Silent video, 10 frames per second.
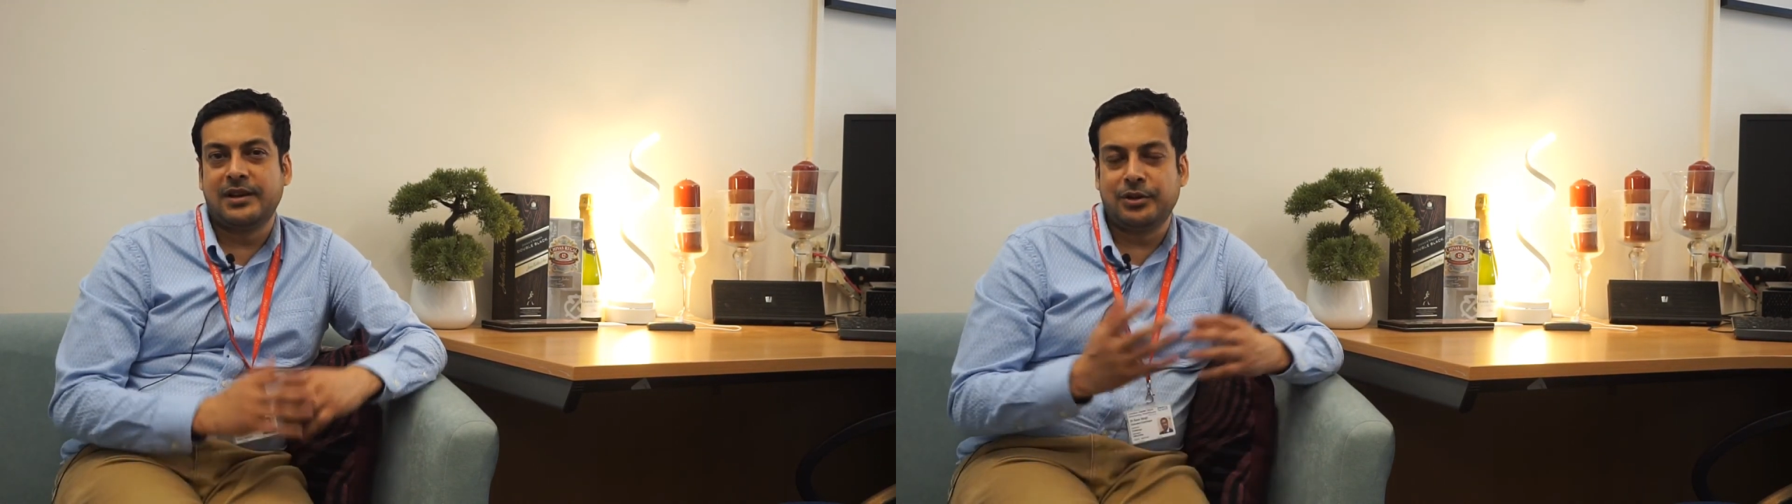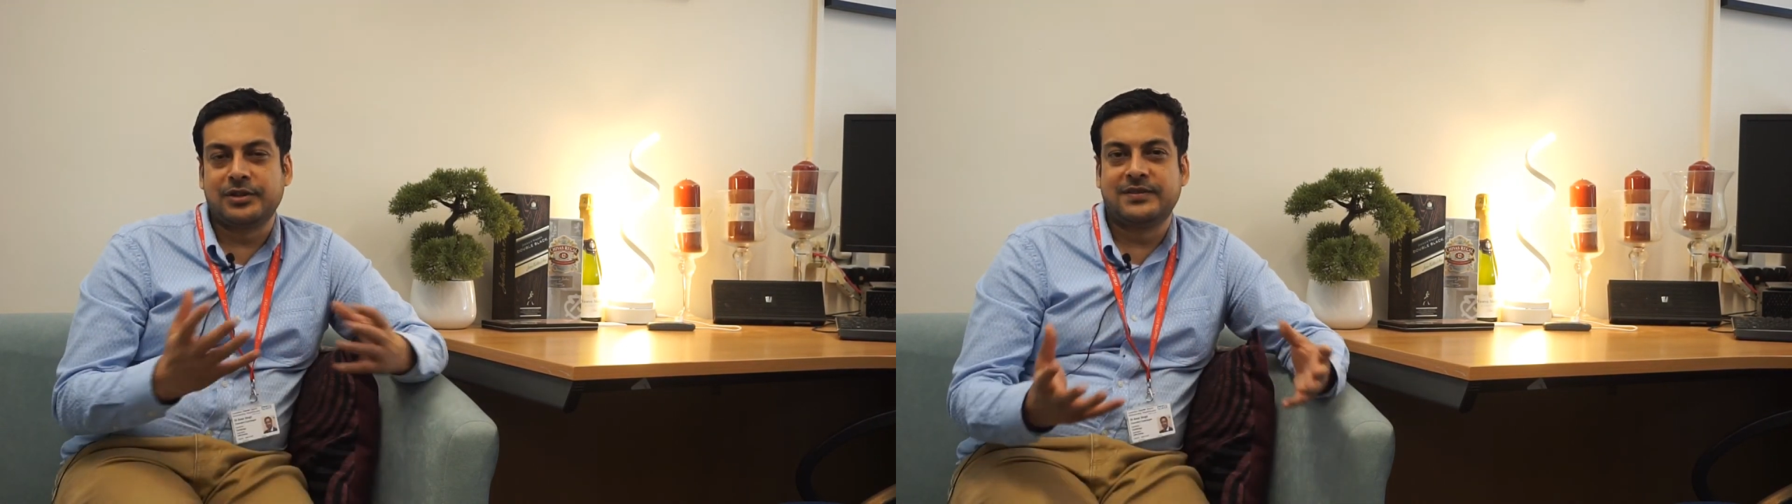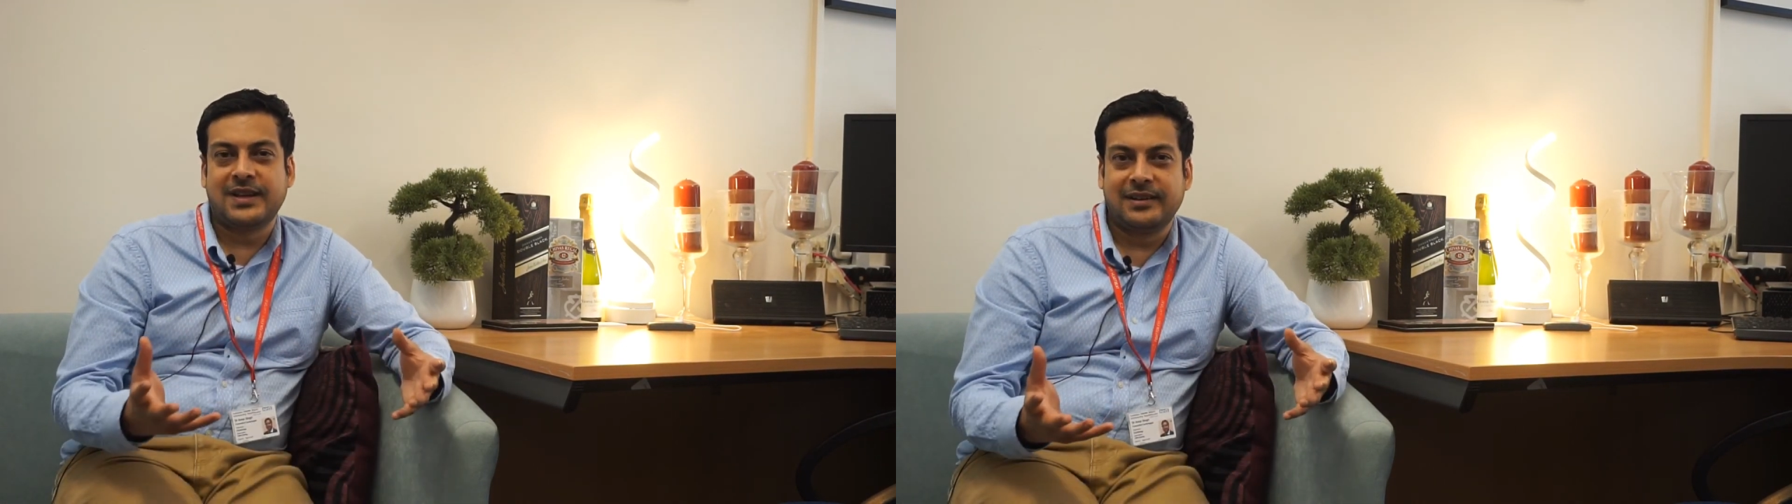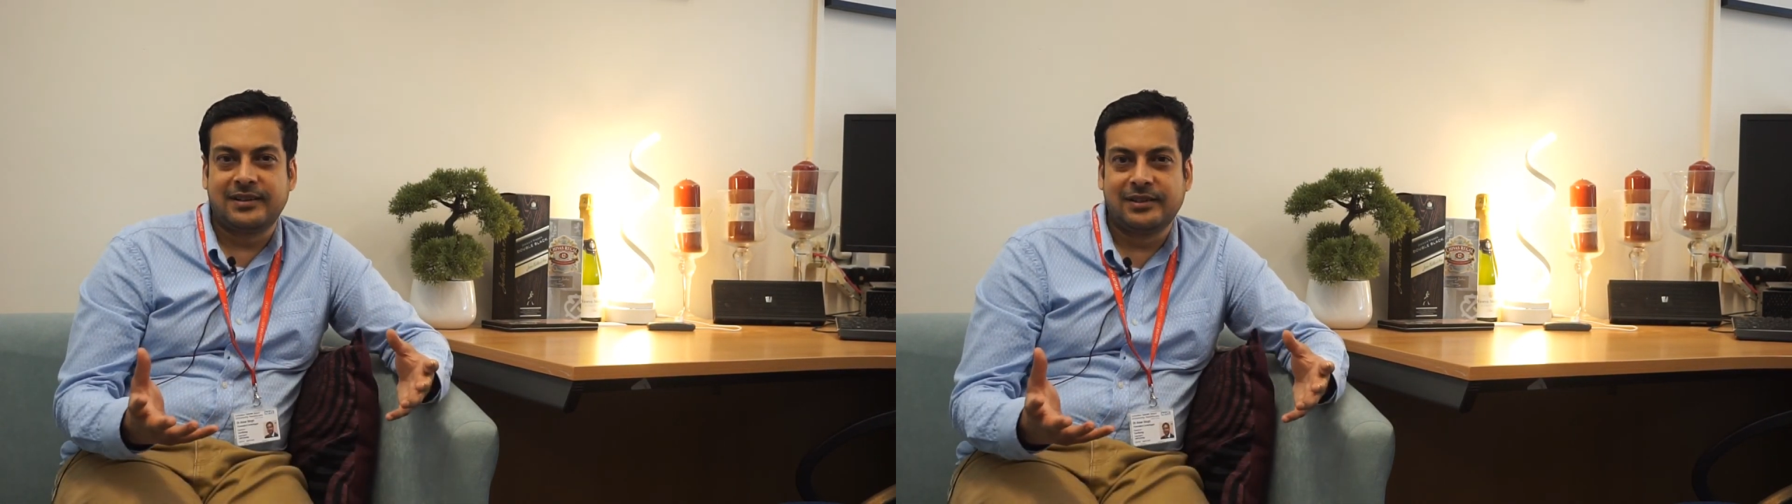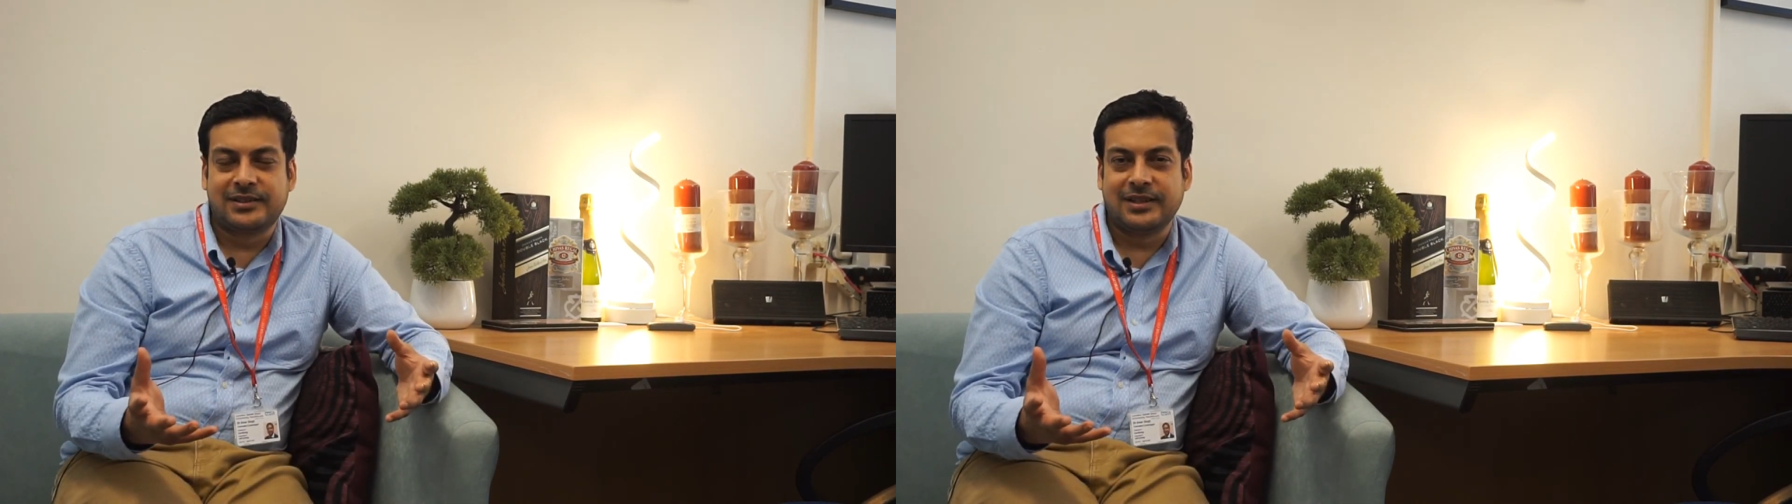done lots of
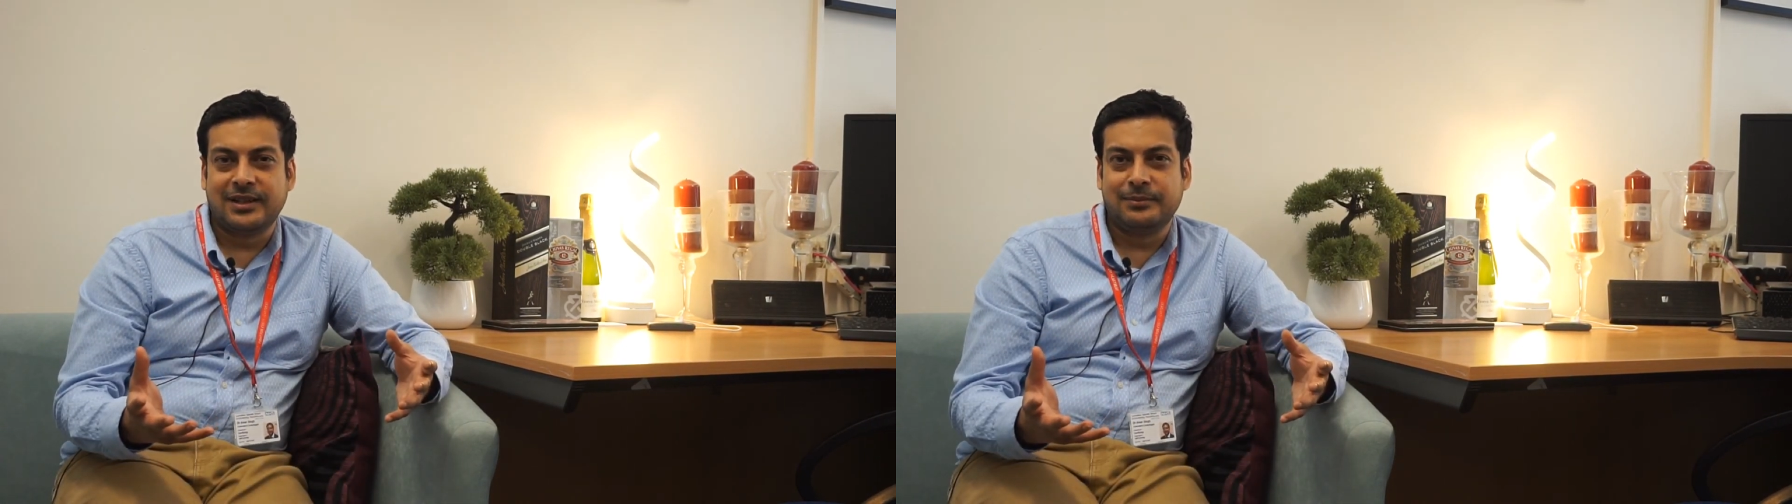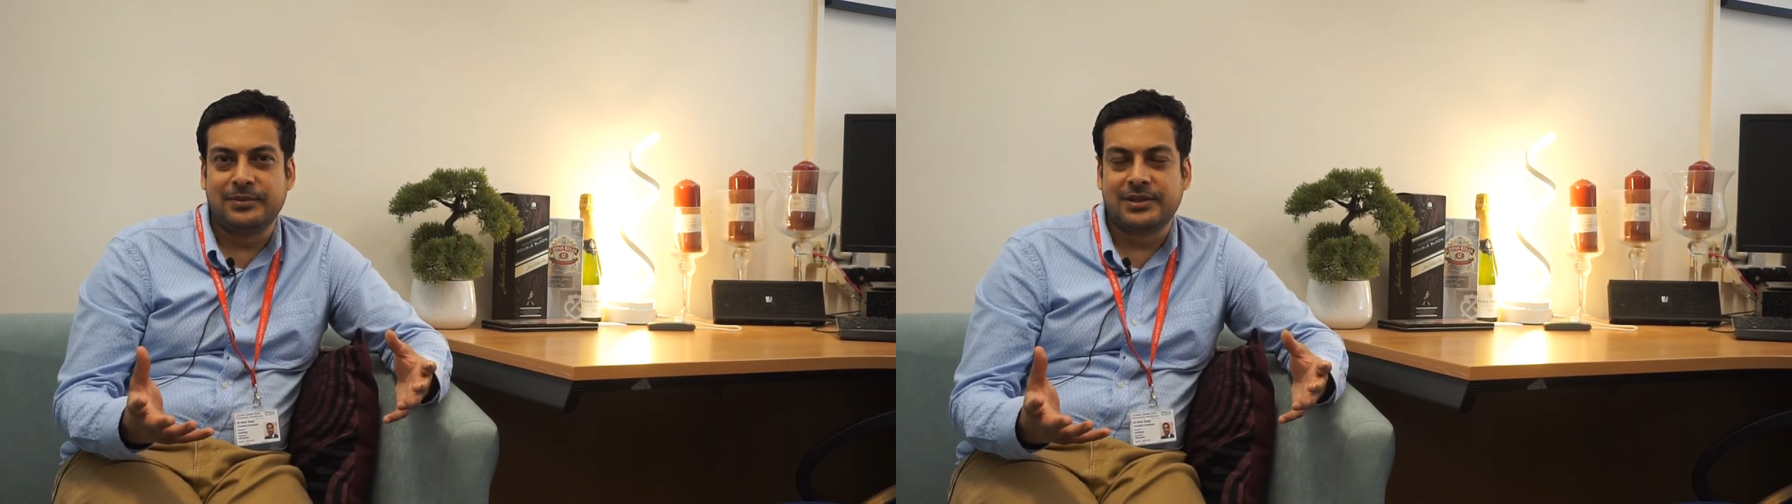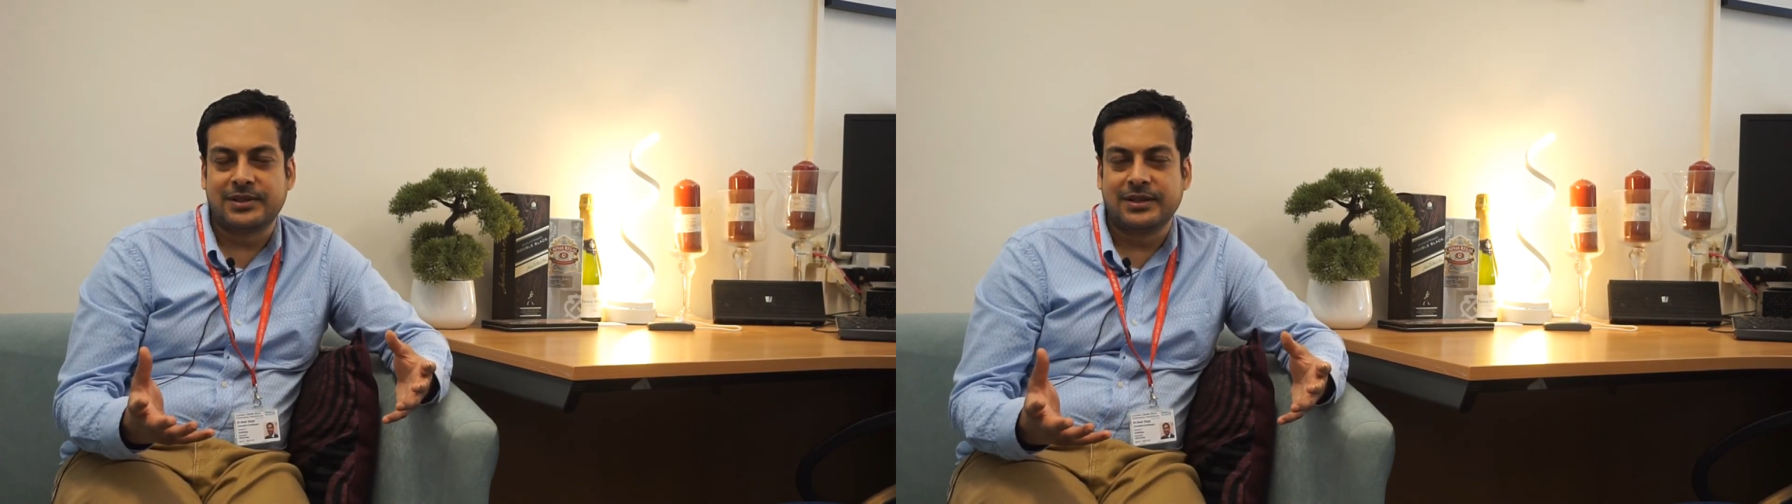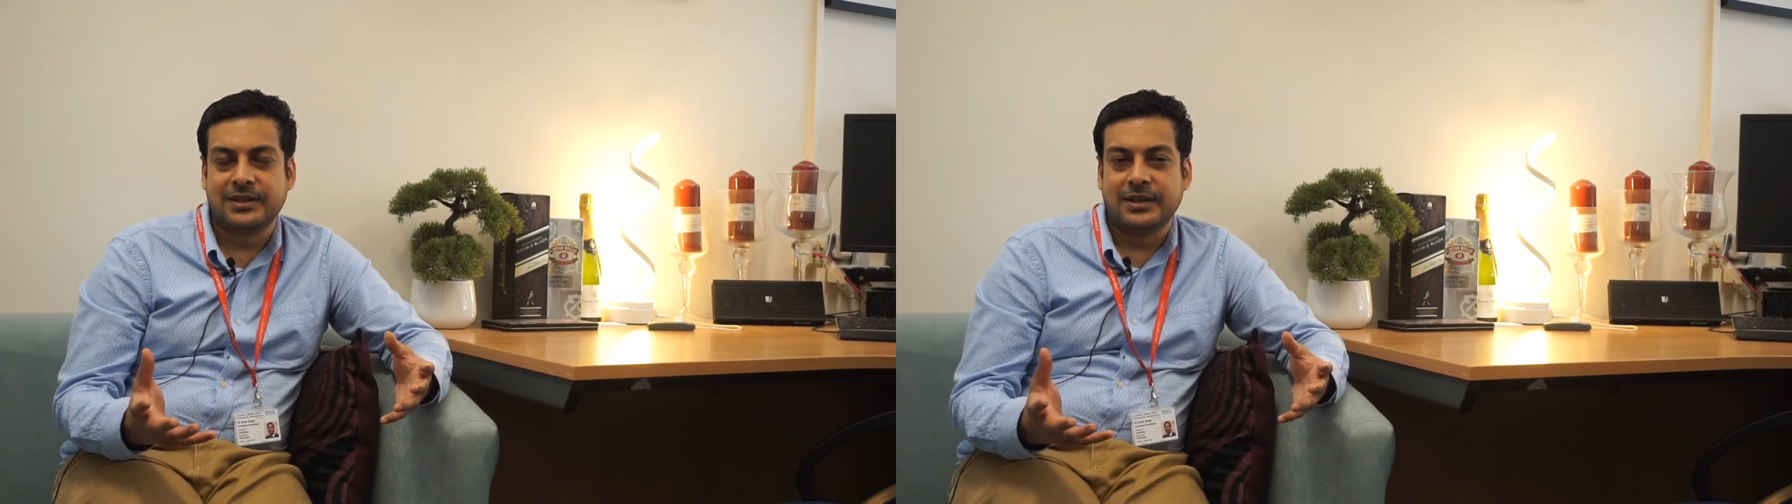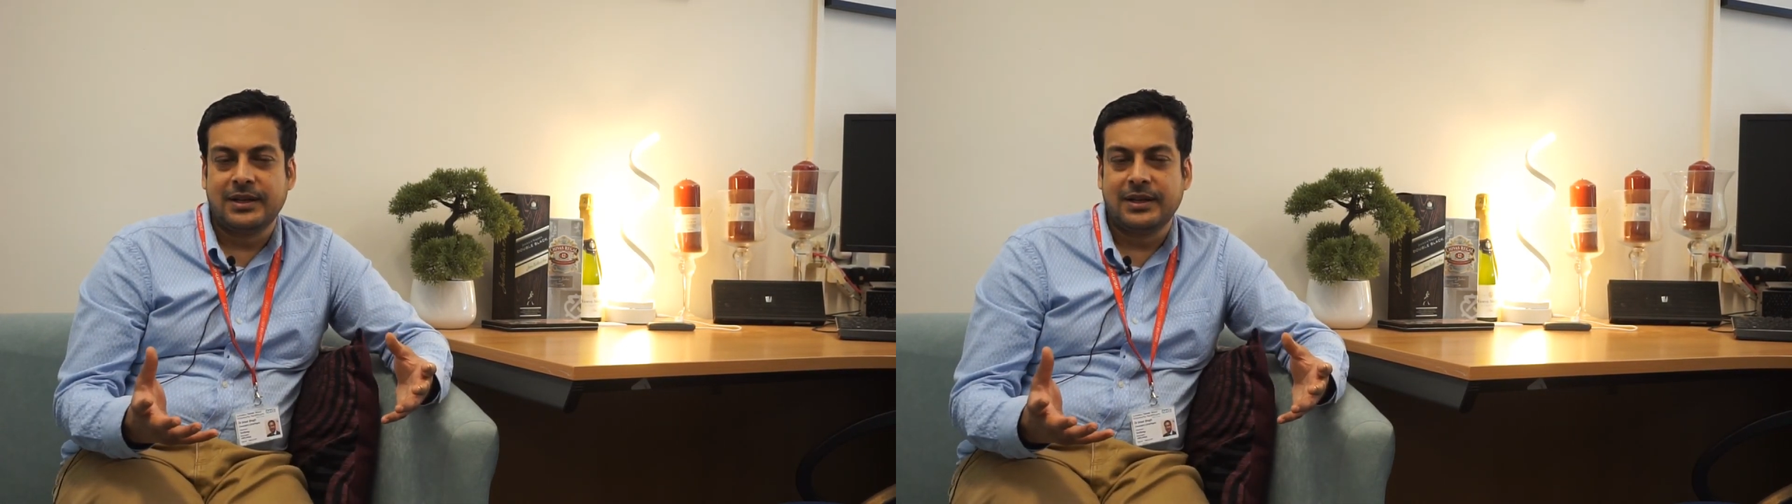technical terms,